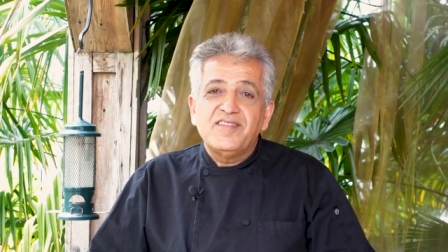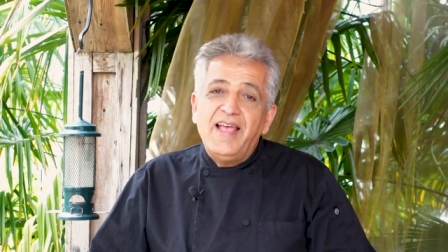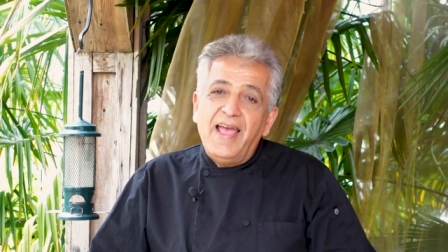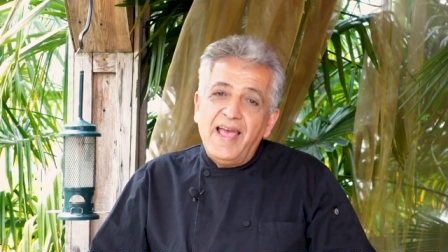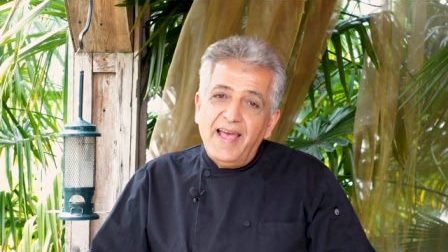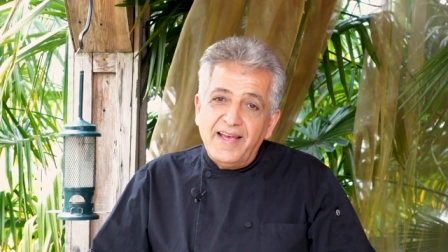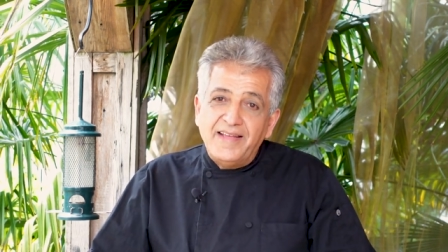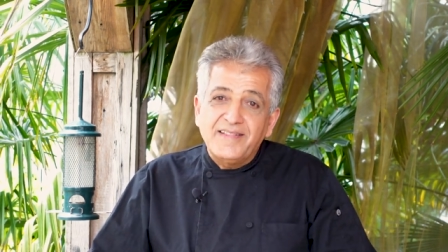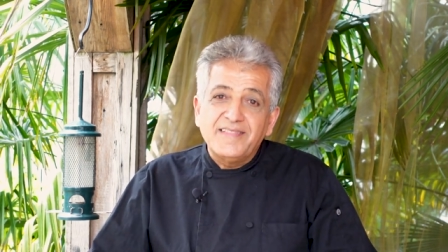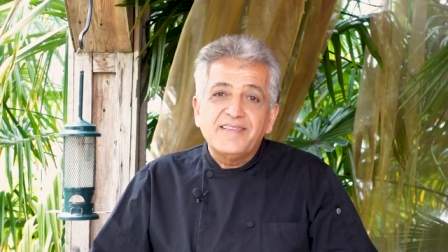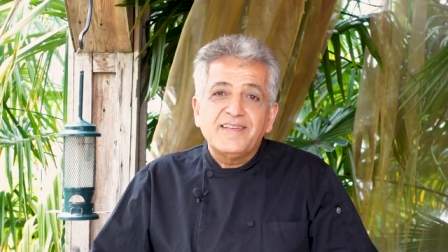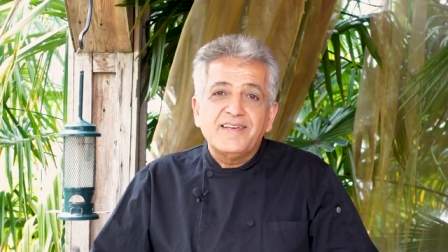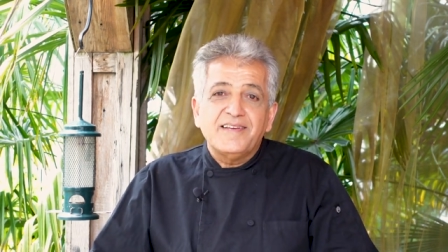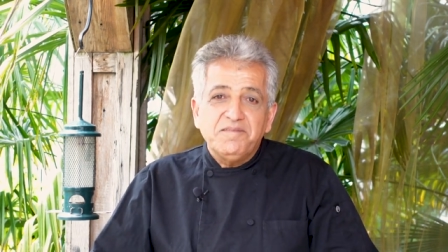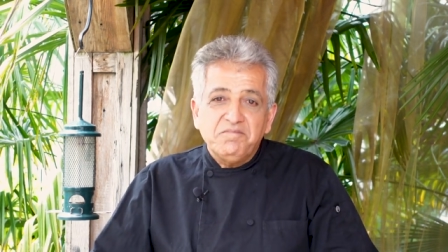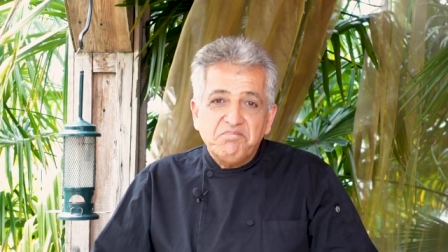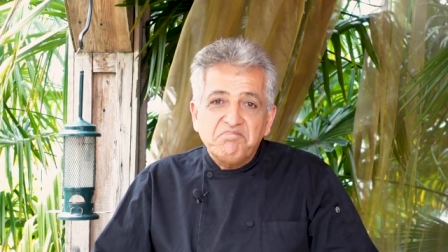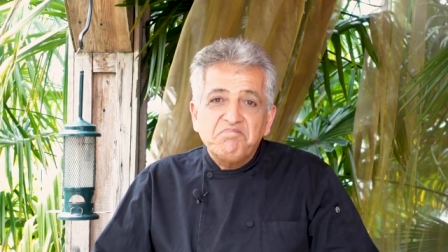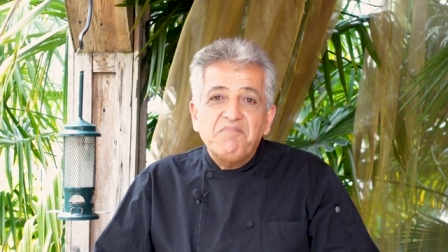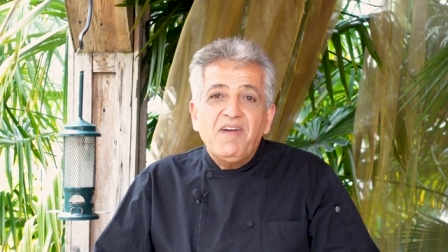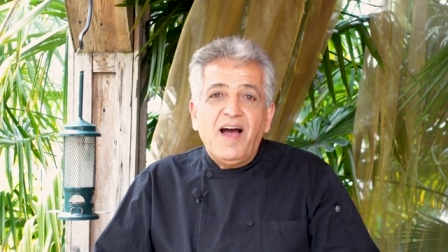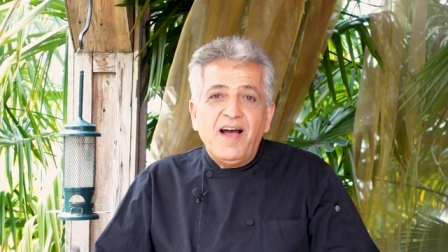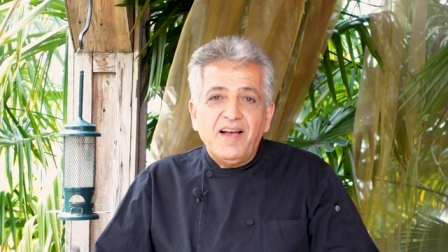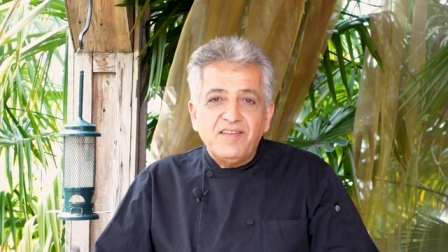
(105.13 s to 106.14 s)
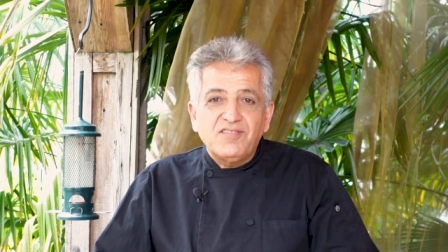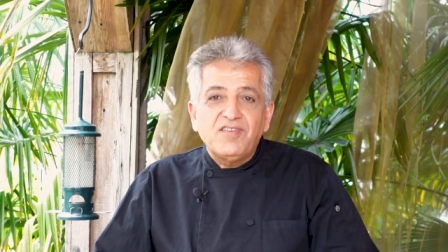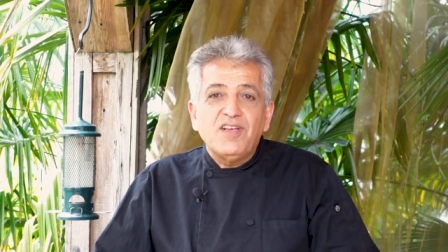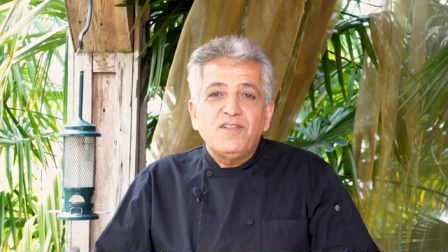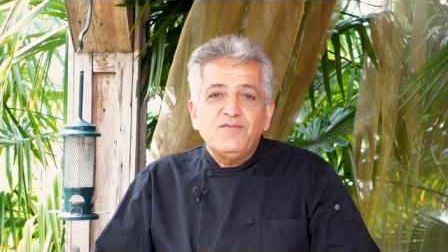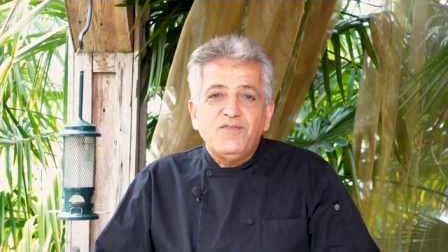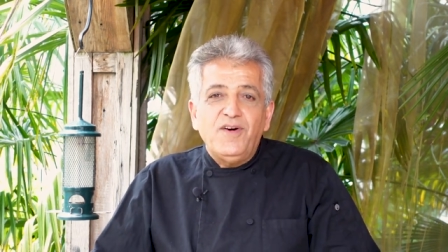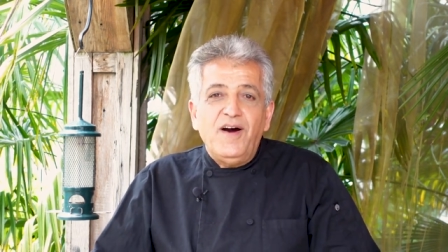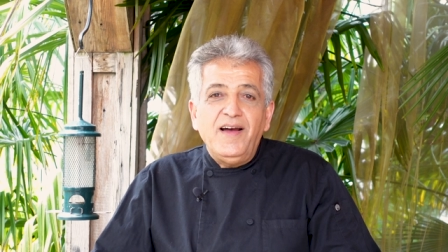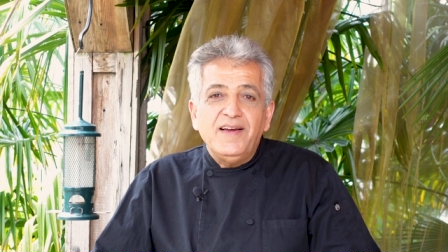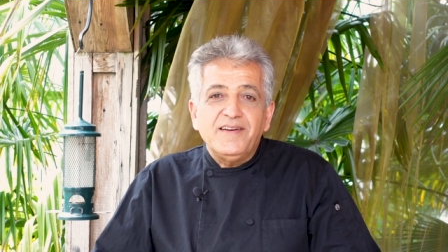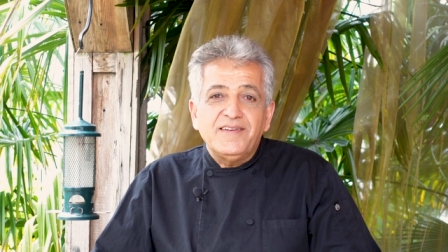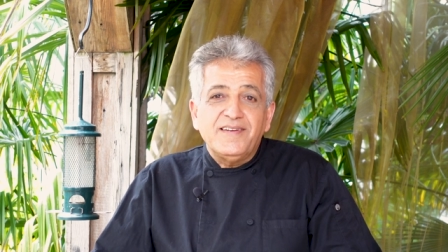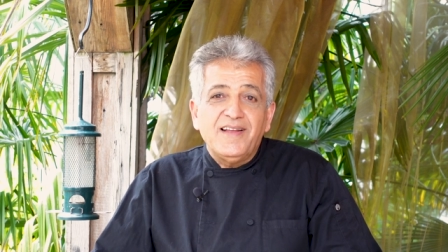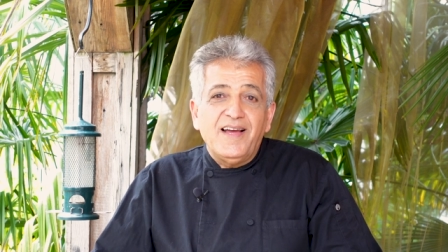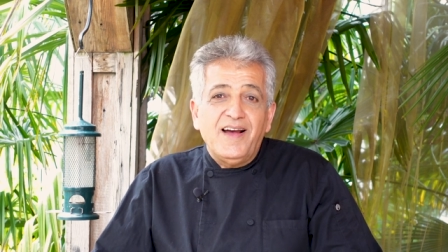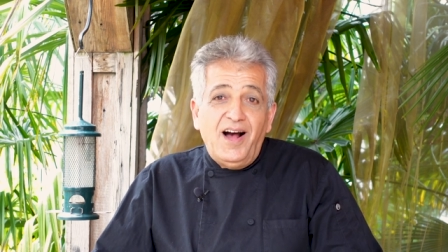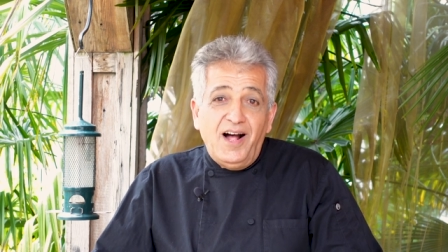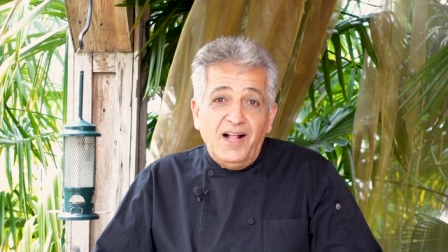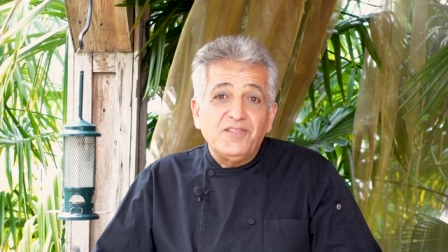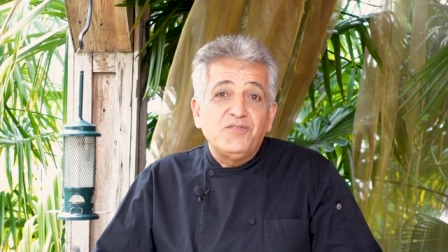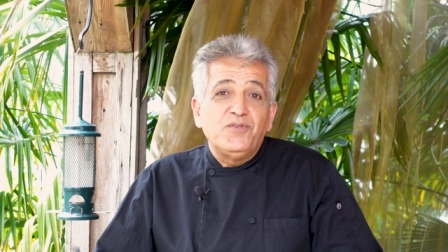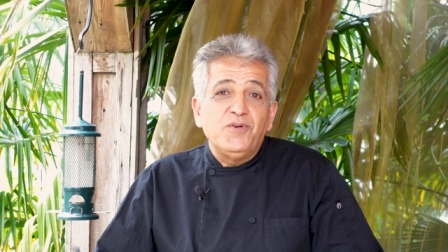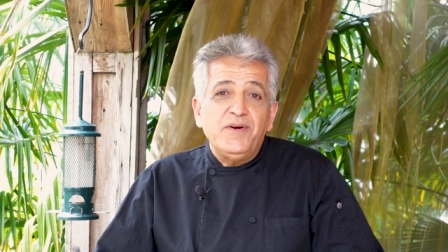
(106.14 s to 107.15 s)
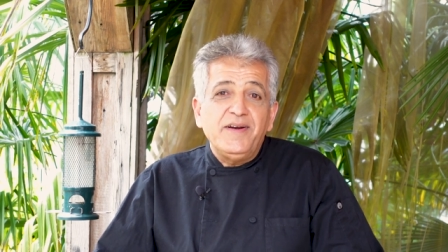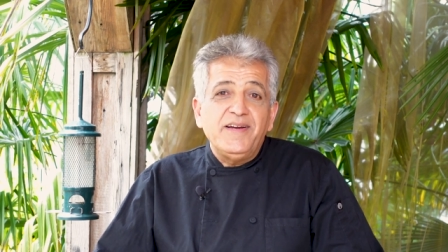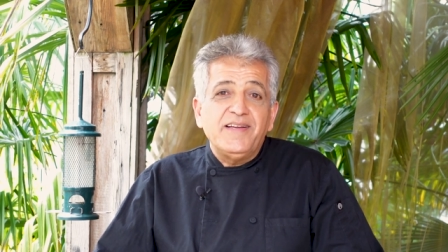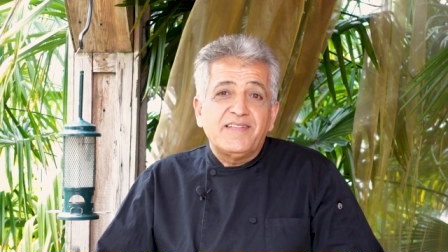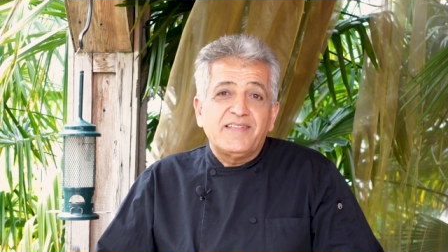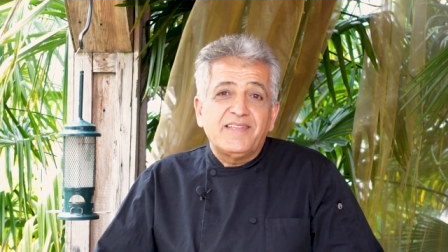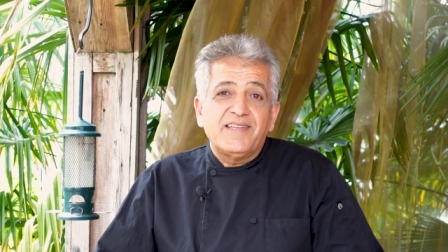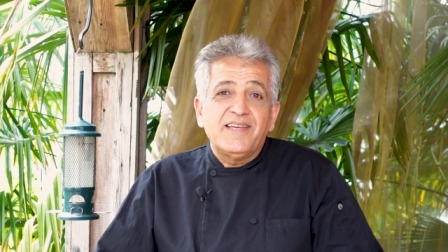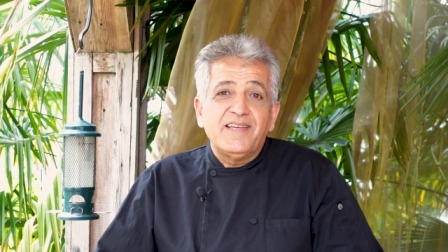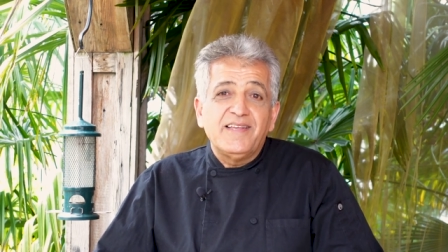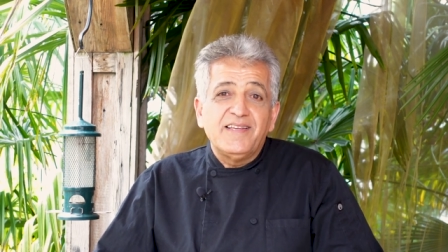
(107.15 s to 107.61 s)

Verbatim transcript: and I said, fine, I'll do it.